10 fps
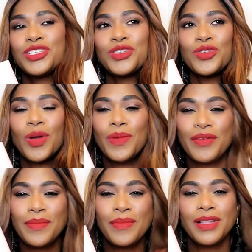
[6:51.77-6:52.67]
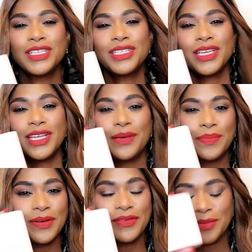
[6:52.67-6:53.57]
strawberry milkshake in
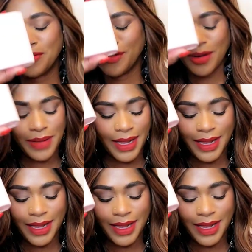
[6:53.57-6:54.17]
a perfume form,